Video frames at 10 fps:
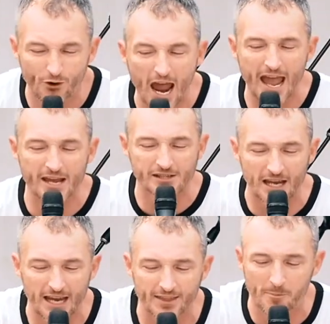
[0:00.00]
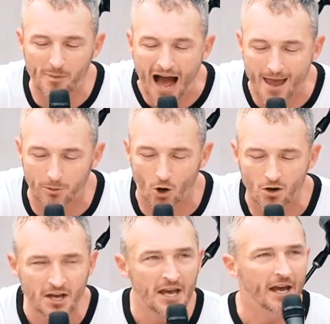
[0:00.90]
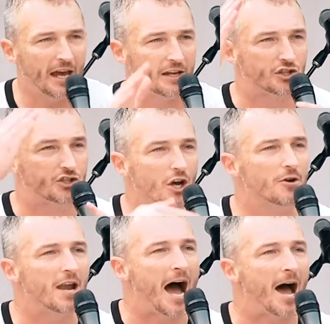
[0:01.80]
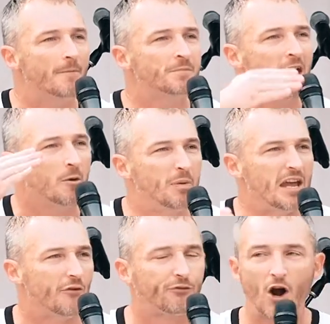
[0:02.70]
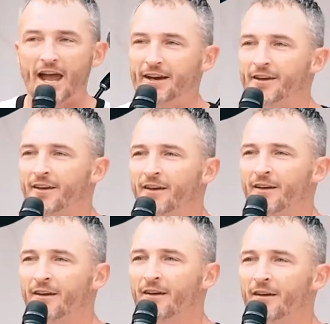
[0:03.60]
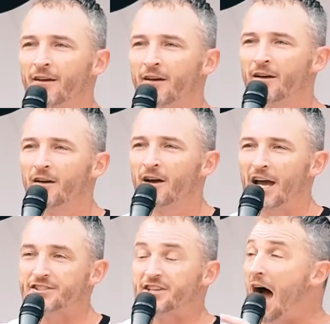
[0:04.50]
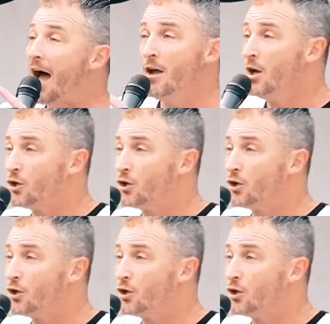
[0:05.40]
phrase in the Bible is do not be afraid. It's not